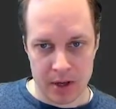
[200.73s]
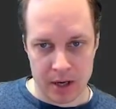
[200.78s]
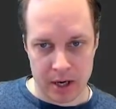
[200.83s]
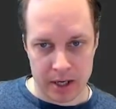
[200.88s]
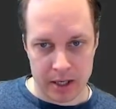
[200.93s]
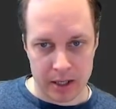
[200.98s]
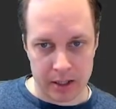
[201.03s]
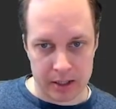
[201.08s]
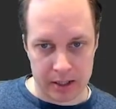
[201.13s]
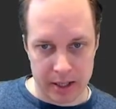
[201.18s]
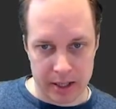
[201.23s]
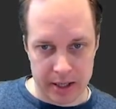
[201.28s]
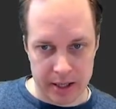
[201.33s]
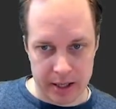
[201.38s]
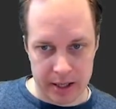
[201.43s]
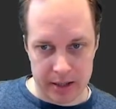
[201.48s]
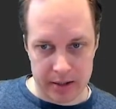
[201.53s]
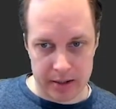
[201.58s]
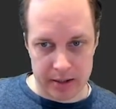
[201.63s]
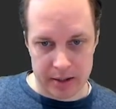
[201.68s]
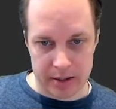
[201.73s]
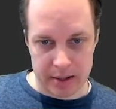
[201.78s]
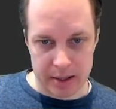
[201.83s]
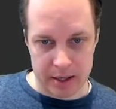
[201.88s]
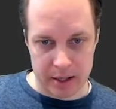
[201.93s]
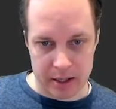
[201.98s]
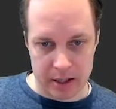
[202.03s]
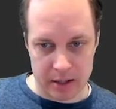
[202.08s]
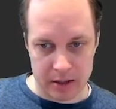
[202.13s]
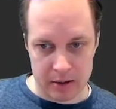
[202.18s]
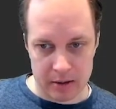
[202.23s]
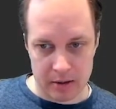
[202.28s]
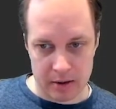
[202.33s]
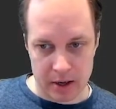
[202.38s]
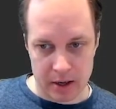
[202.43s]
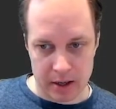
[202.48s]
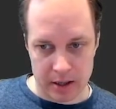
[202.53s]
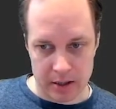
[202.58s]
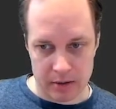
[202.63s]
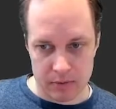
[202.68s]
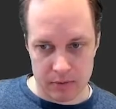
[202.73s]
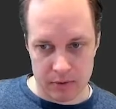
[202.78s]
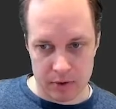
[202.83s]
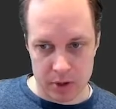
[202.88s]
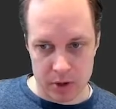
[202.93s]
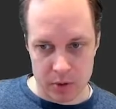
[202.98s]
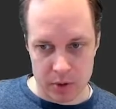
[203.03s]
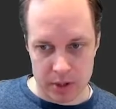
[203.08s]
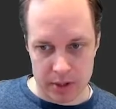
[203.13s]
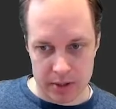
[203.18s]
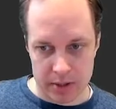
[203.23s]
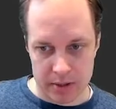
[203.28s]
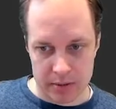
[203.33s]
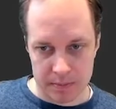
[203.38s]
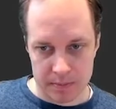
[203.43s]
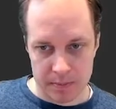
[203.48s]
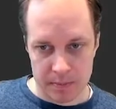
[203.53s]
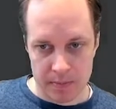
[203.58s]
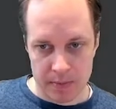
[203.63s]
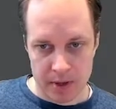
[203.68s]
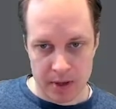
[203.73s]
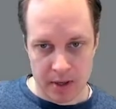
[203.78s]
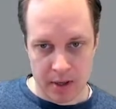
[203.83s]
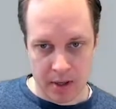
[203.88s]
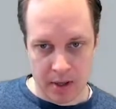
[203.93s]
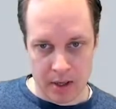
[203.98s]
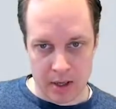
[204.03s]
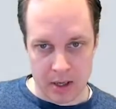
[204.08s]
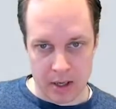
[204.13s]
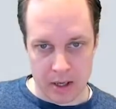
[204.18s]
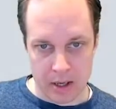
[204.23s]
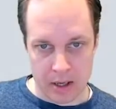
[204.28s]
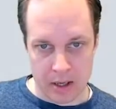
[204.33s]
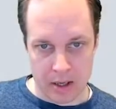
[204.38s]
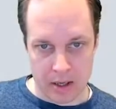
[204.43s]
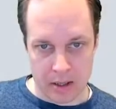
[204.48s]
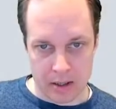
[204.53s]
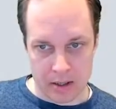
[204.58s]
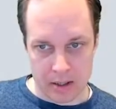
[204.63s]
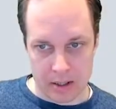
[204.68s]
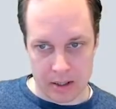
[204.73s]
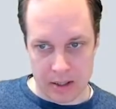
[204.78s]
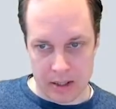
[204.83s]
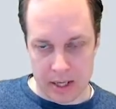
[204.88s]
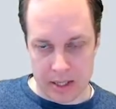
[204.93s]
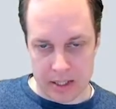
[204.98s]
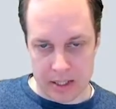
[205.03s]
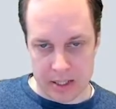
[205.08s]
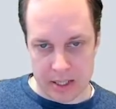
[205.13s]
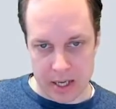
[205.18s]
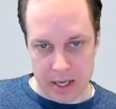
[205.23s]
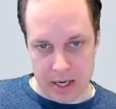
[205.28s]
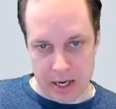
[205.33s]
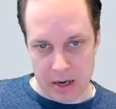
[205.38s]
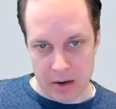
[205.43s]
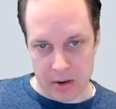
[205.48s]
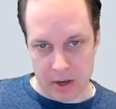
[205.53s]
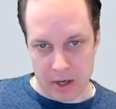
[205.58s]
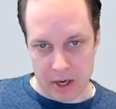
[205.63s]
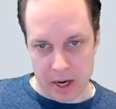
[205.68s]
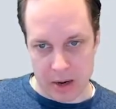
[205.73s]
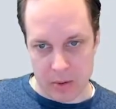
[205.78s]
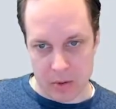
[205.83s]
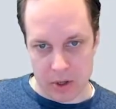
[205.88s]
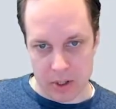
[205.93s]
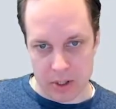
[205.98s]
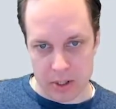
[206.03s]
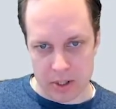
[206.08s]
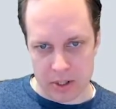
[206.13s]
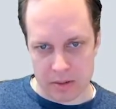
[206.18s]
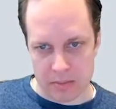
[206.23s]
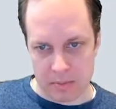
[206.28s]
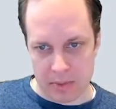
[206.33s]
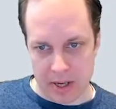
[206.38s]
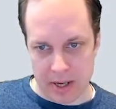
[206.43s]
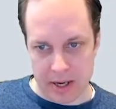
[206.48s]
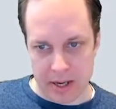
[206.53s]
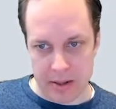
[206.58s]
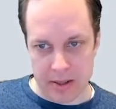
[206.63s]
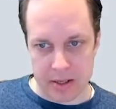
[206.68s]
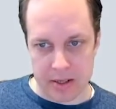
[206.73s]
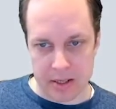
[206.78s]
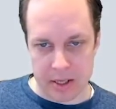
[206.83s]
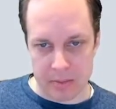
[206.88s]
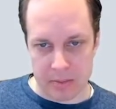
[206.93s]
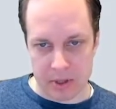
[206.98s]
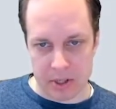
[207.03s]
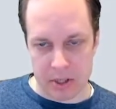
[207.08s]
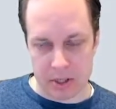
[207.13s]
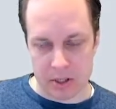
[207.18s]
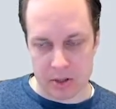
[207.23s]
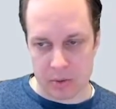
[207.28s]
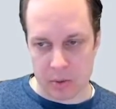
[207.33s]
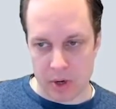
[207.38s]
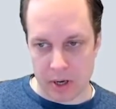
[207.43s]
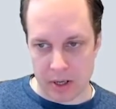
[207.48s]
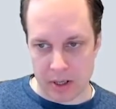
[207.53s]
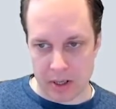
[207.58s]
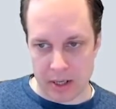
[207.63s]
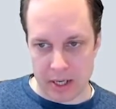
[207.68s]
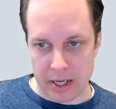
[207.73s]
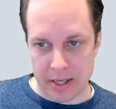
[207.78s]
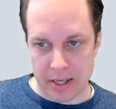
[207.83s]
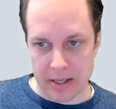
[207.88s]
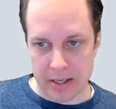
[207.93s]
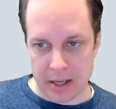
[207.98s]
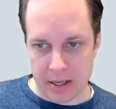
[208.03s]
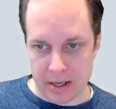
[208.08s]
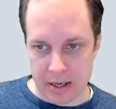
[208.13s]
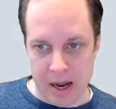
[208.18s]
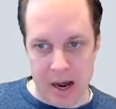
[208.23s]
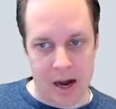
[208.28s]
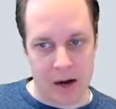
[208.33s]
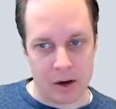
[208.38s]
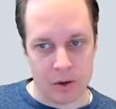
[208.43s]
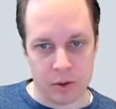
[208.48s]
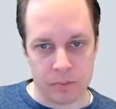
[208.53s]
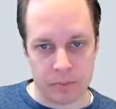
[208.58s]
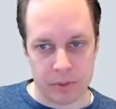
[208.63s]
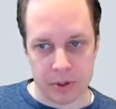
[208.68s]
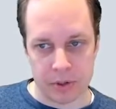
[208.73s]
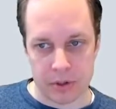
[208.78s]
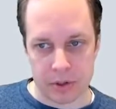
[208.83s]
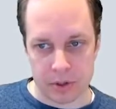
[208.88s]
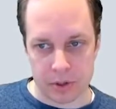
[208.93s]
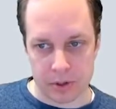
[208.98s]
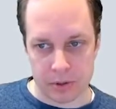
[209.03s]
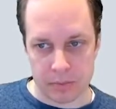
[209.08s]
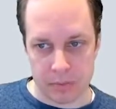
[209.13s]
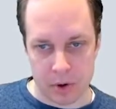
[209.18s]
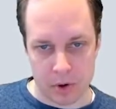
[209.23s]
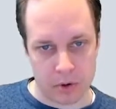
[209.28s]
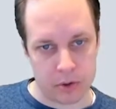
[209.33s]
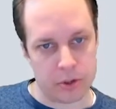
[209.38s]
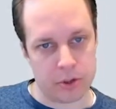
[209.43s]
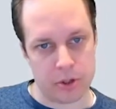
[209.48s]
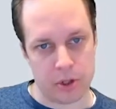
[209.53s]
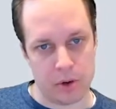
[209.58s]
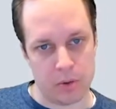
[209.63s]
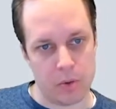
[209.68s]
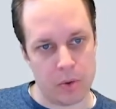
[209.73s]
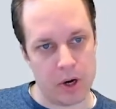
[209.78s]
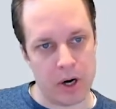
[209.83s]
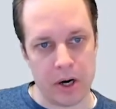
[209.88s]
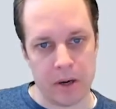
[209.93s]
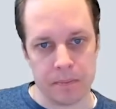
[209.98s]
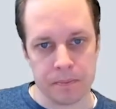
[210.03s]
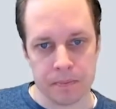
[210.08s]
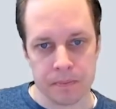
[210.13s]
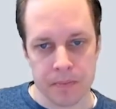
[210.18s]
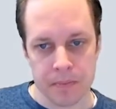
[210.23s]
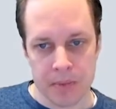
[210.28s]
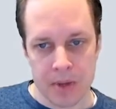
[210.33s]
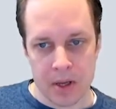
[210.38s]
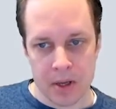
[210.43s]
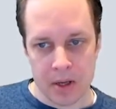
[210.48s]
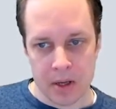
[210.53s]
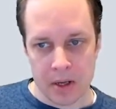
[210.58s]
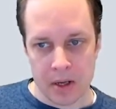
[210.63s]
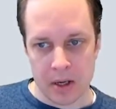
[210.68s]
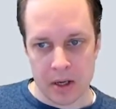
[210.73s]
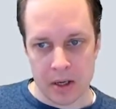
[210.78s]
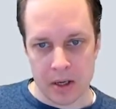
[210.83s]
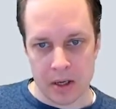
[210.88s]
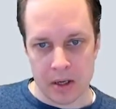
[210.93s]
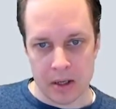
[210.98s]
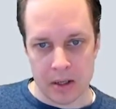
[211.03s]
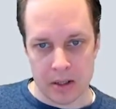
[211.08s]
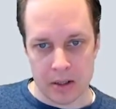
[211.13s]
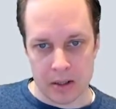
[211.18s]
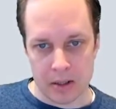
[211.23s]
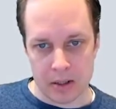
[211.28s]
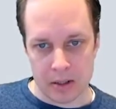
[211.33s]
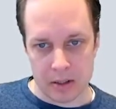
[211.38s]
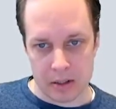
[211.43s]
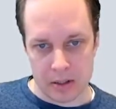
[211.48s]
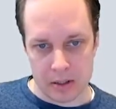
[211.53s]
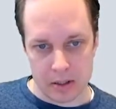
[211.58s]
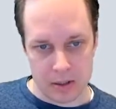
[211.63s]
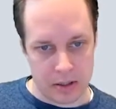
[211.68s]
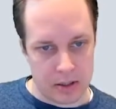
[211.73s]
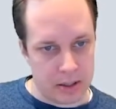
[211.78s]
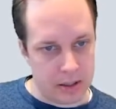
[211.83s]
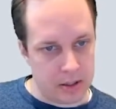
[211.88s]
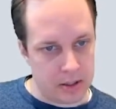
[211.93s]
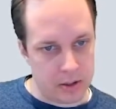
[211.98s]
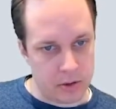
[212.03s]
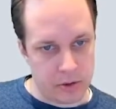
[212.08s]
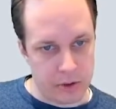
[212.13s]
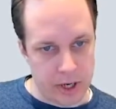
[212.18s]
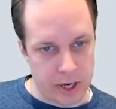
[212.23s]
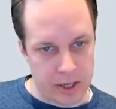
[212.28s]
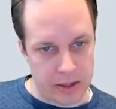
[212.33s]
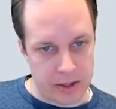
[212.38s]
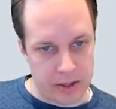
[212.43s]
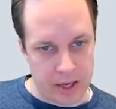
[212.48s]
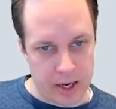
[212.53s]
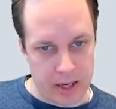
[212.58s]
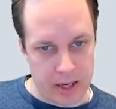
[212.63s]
I can click it and I can view it. Let's say now that I want to display this image as well in an output box somewhere. Let's create